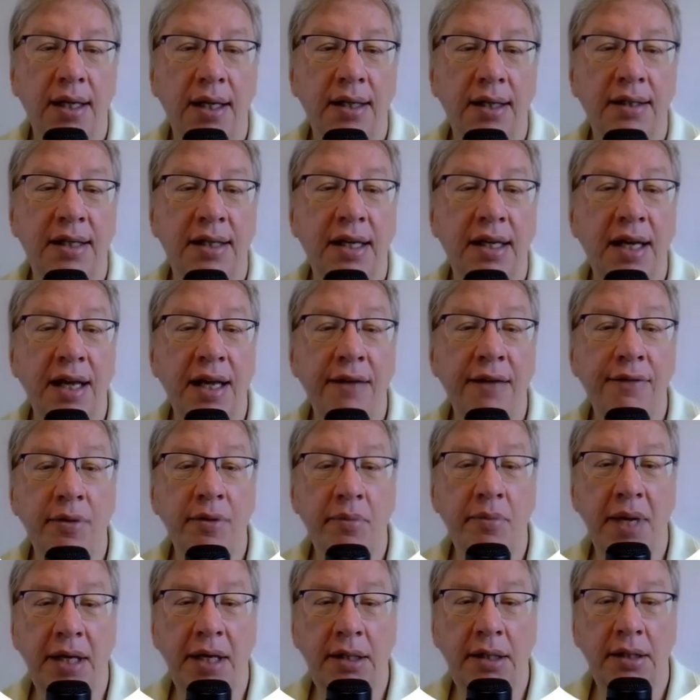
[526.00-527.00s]
They never
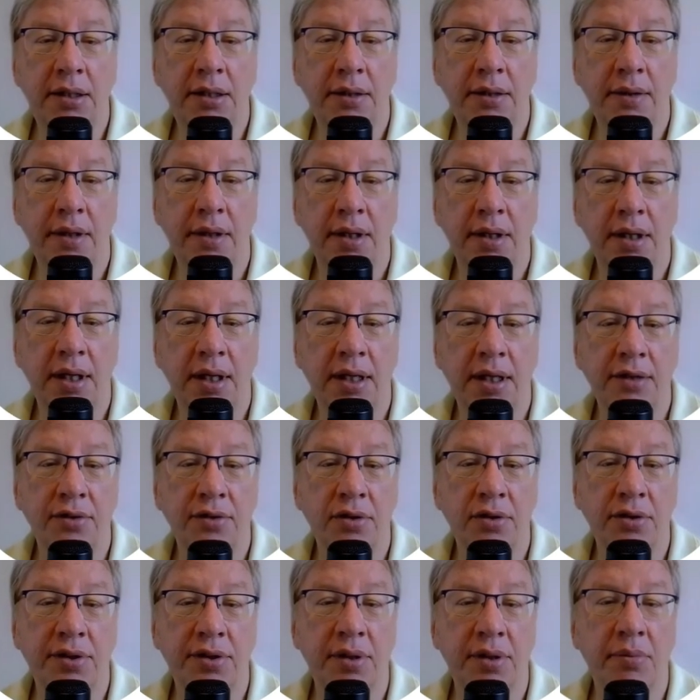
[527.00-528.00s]
met, as
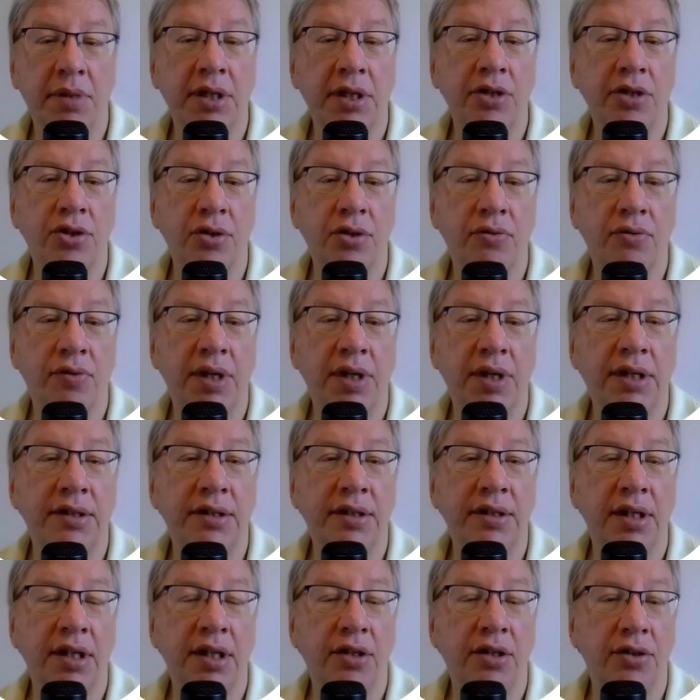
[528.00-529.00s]
Ursa Major
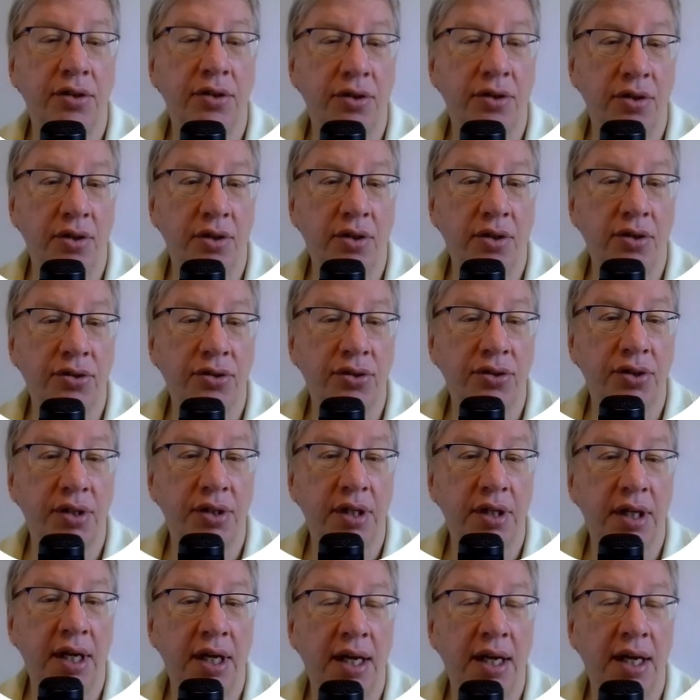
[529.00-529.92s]
raised in the north